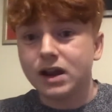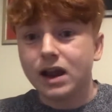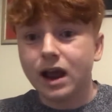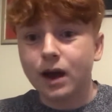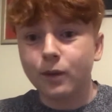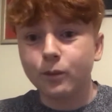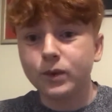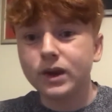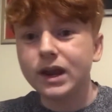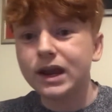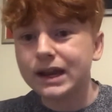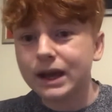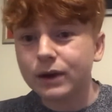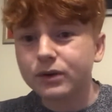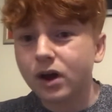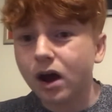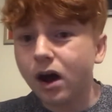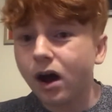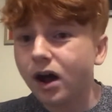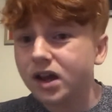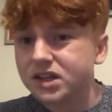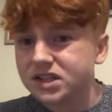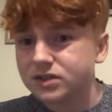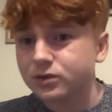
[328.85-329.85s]
And we allowed
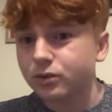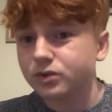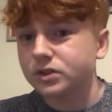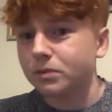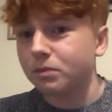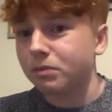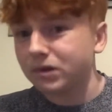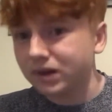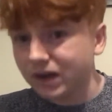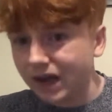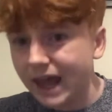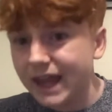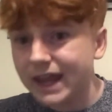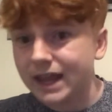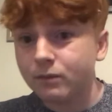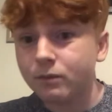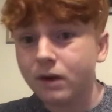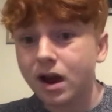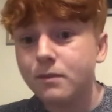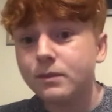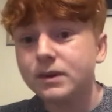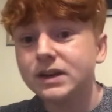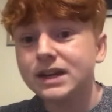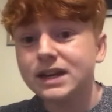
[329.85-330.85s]
Arsenal to play. And when we